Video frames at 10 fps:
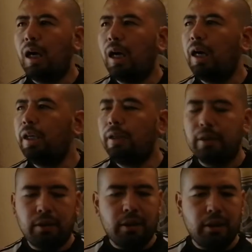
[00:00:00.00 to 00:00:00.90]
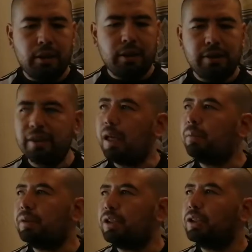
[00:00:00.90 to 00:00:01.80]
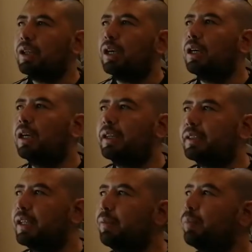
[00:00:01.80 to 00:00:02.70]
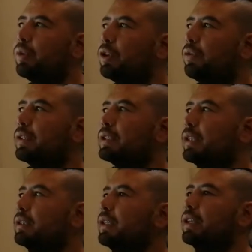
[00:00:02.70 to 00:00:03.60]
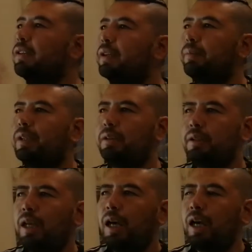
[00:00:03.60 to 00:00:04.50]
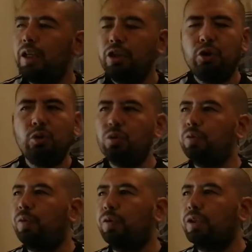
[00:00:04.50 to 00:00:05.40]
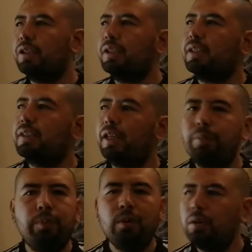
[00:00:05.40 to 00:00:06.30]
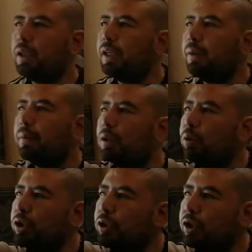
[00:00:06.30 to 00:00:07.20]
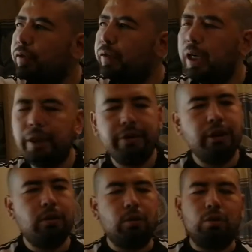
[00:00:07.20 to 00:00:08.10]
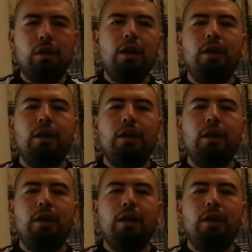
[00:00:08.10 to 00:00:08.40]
I establish an example of assessing grammar. I choose for this example evaluation of article.